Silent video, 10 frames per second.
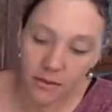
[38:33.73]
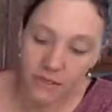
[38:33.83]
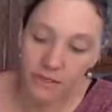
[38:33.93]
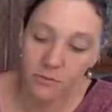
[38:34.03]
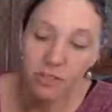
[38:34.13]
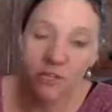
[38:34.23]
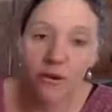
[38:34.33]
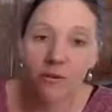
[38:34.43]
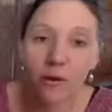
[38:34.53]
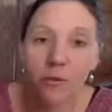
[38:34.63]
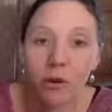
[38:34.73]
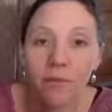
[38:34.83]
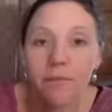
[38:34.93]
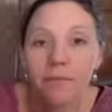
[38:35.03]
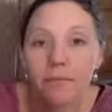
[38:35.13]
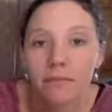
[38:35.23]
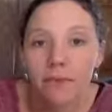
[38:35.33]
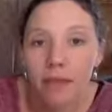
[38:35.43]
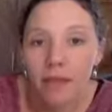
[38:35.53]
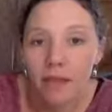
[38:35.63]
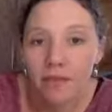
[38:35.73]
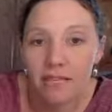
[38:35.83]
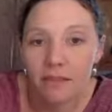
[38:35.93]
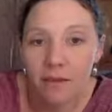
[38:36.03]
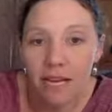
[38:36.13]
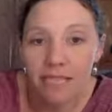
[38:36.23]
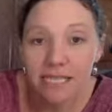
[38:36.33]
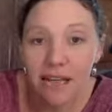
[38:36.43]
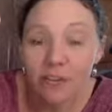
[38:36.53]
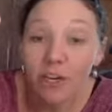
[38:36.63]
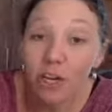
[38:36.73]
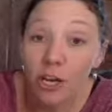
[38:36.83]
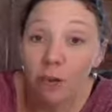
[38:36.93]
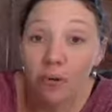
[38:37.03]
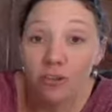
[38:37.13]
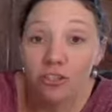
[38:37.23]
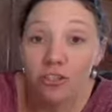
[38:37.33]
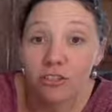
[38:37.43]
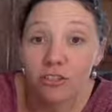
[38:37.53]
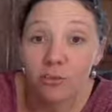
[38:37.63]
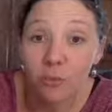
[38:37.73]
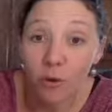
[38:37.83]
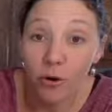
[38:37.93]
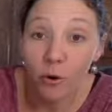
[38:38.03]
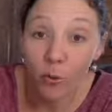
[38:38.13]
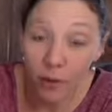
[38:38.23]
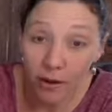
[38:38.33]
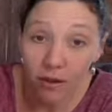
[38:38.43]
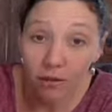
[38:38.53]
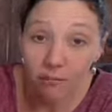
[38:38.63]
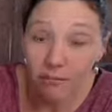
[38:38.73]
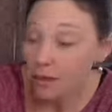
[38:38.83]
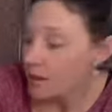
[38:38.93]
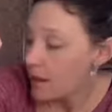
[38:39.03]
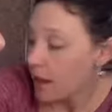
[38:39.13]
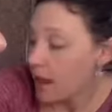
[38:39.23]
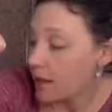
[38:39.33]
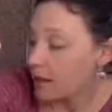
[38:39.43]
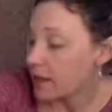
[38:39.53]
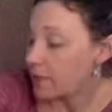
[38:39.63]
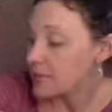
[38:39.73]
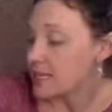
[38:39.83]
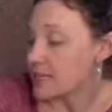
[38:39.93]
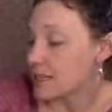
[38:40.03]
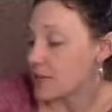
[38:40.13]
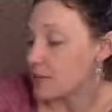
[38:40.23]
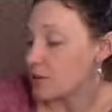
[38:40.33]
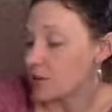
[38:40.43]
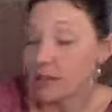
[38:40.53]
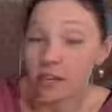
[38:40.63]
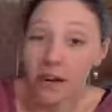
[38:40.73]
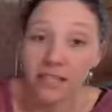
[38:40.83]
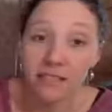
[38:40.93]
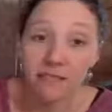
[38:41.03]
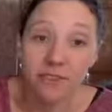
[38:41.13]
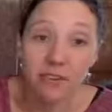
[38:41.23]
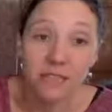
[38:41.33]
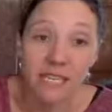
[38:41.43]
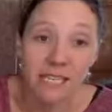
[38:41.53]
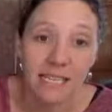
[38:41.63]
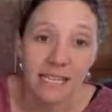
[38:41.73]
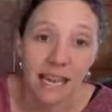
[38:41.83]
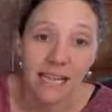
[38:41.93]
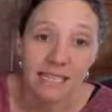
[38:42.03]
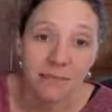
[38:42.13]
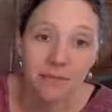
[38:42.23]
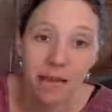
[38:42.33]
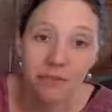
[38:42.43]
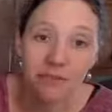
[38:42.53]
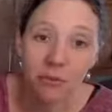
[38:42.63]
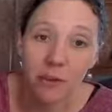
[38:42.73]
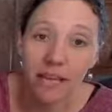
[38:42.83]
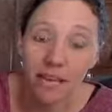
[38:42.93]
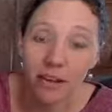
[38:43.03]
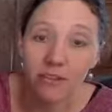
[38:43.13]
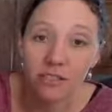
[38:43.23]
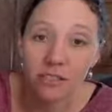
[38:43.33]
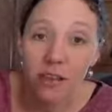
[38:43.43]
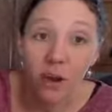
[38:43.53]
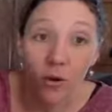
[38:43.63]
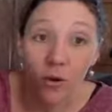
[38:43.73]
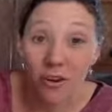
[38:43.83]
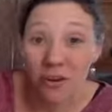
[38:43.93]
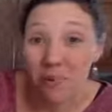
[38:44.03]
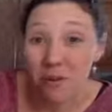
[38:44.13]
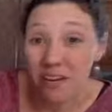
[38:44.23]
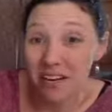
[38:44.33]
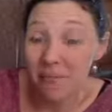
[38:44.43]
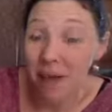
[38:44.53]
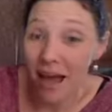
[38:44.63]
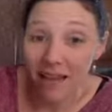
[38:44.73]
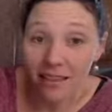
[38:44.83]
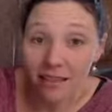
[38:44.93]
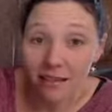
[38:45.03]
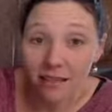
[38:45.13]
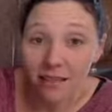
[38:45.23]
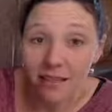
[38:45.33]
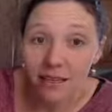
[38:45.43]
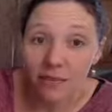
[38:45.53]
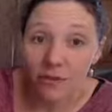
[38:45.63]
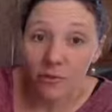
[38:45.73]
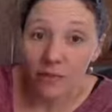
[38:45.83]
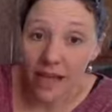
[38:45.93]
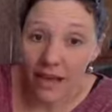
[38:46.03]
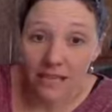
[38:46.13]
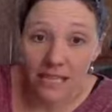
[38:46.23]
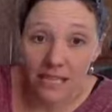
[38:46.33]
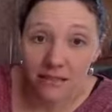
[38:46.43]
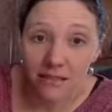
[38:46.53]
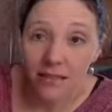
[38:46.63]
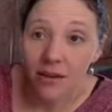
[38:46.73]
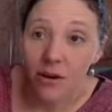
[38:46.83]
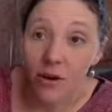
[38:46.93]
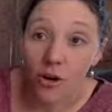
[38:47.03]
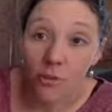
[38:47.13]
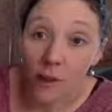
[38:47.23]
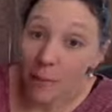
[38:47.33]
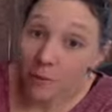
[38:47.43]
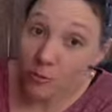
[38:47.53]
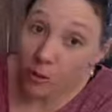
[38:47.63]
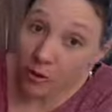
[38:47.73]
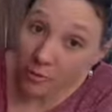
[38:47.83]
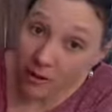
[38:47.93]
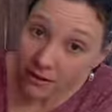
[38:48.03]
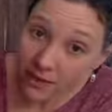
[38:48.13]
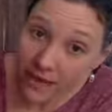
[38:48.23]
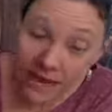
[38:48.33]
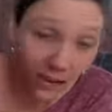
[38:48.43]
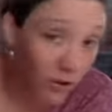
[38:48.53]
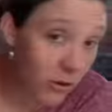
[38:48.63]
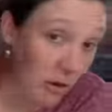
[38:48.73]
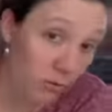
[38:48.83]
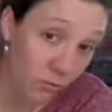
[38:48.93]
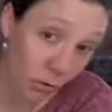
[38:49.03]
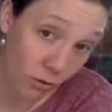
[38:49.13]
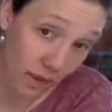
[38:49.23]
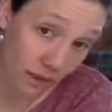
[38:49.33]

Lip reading: We do have one more. This one is another good emotional support oil. And like I was telling you earlier, I diffuse this at night sometimes for my kiddos. Or you can put it in a bath for relaxing. Or you can pop the roller bottle in it and you can roll it